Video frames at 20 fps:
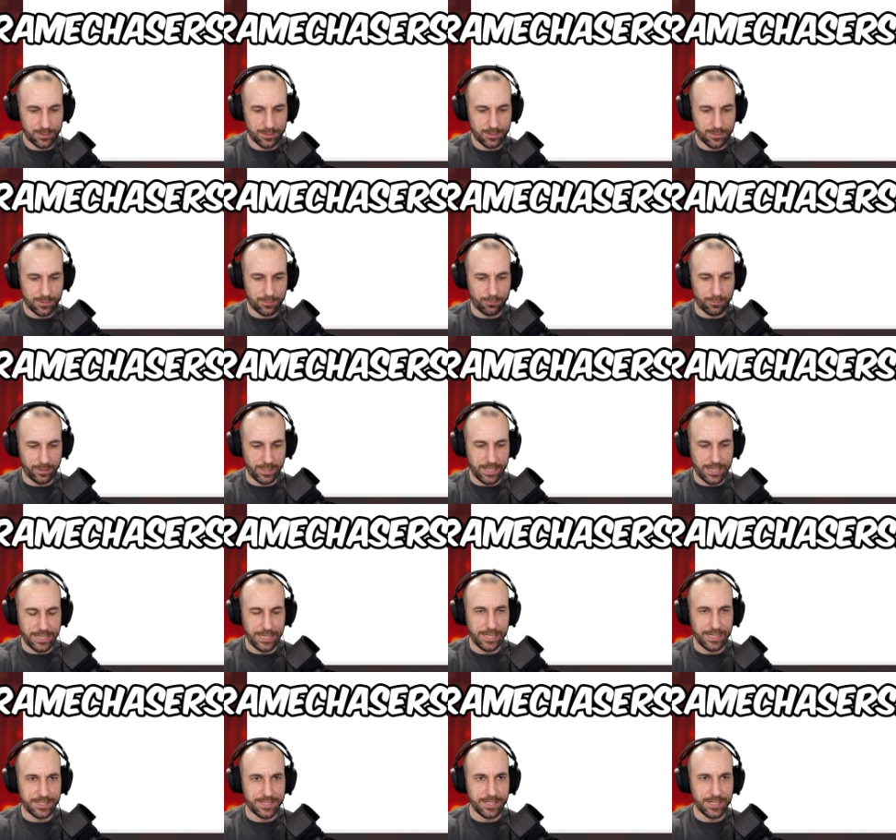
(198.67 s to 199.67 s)

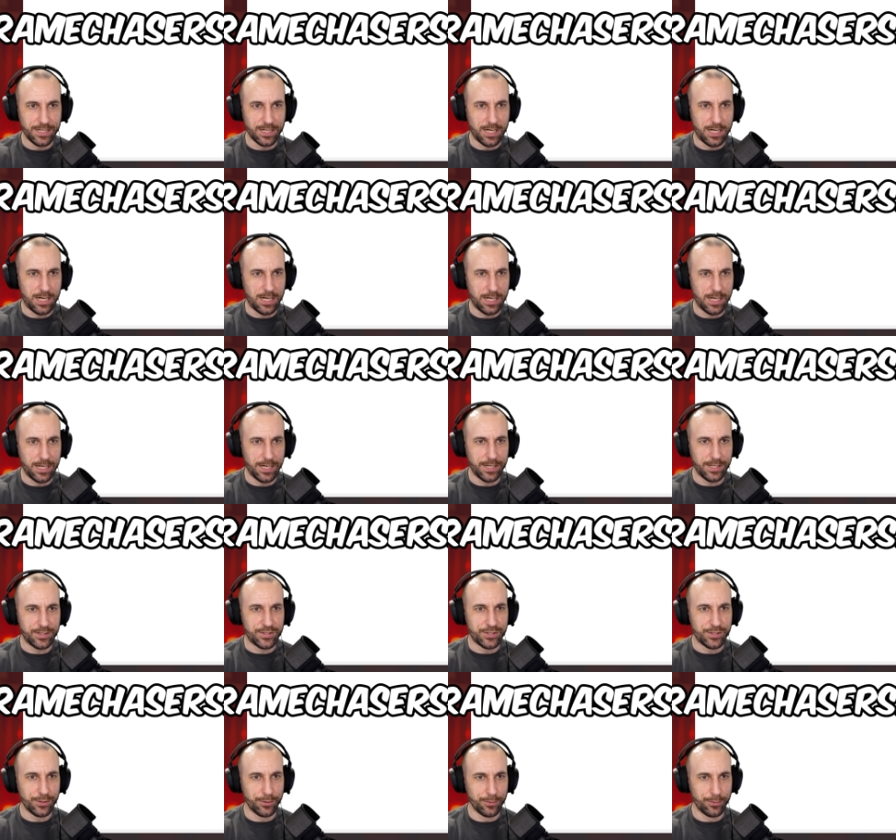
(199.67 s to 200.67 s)
2080 Ti
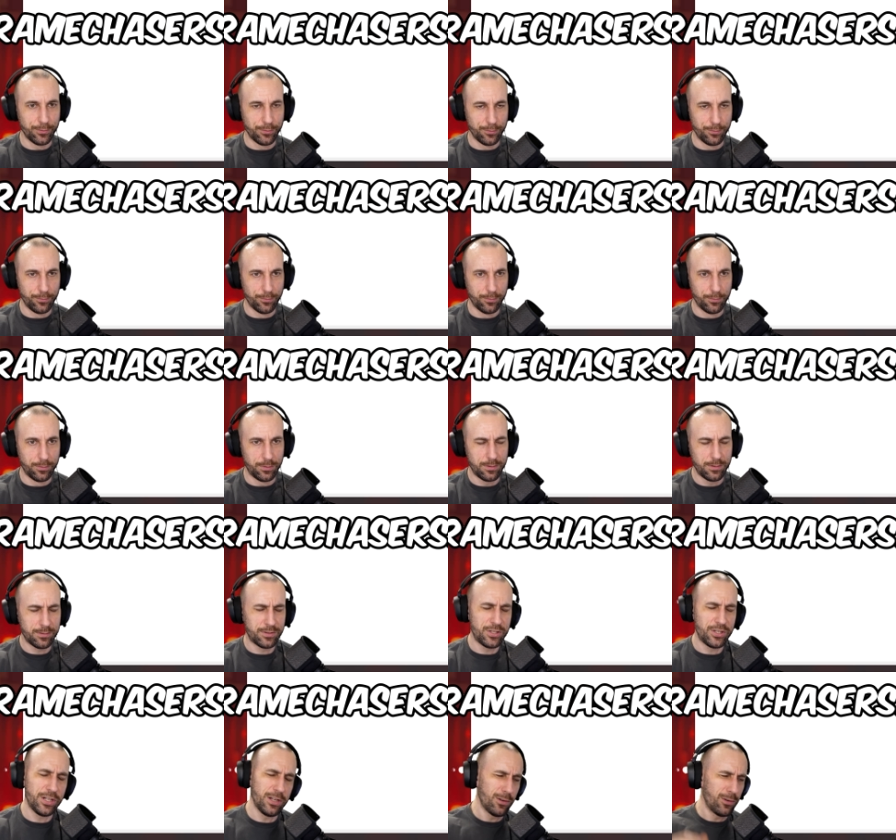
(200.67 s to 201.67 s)
to
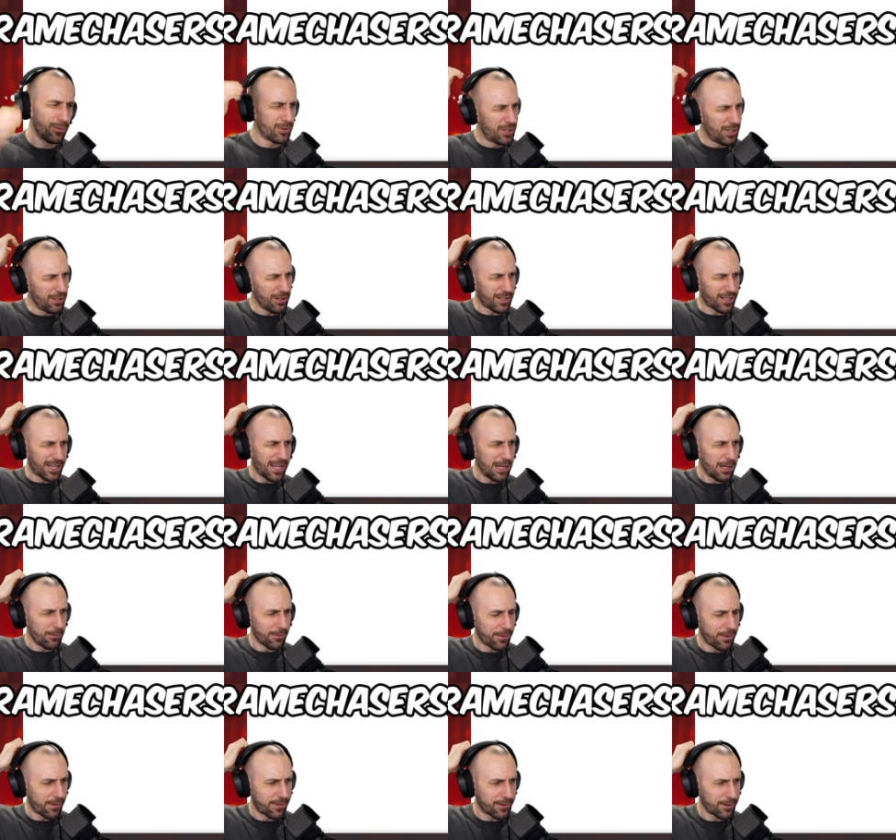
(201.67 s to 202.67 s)
do you do you count
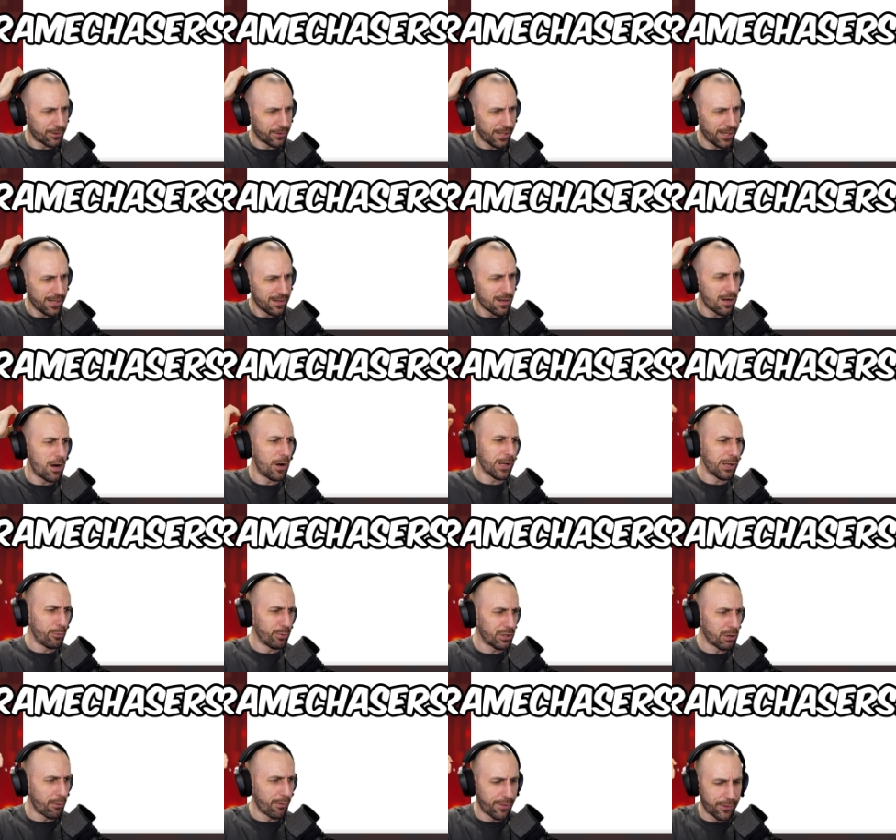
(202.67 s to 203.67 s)
the 30? No, you would
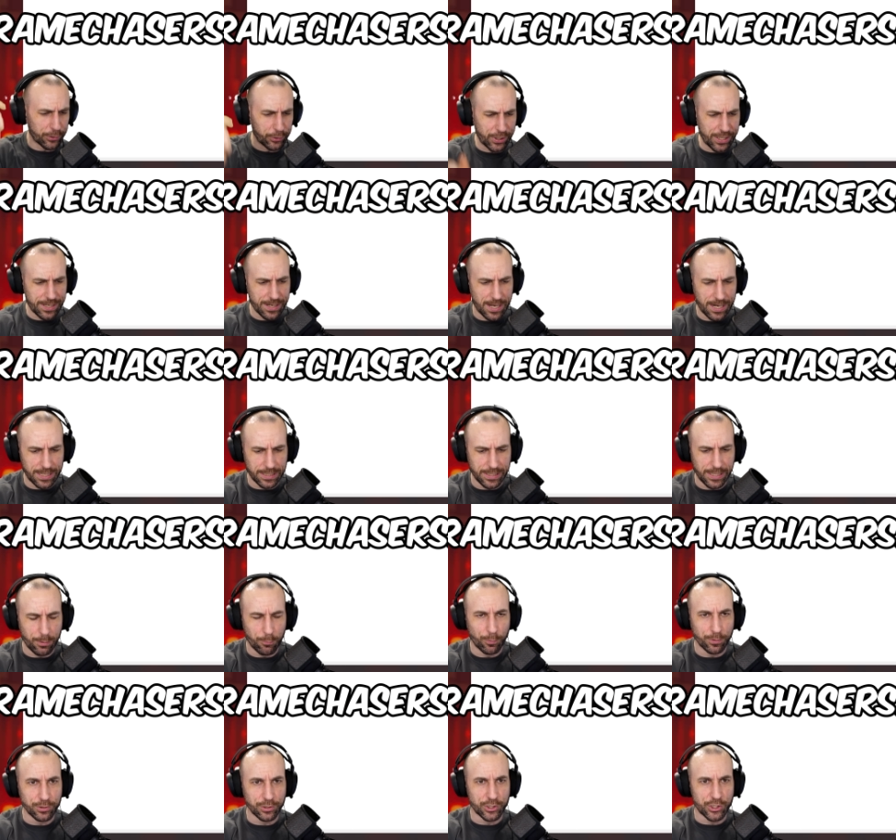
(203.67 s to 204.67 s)
go 3090,
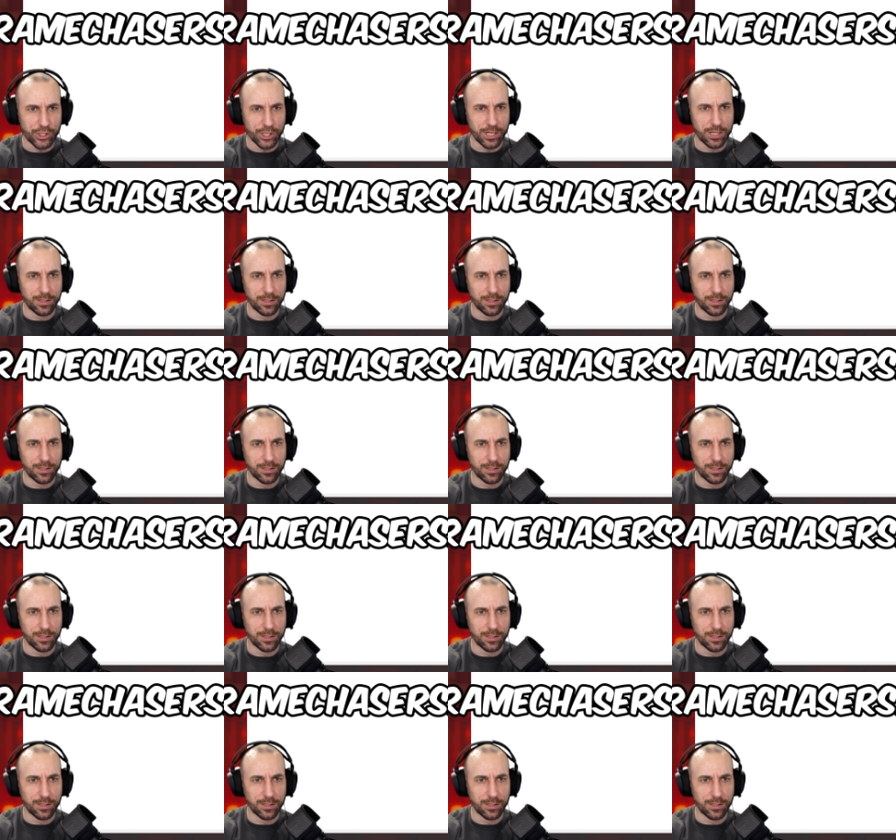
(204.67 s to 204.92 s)
wouldn't you?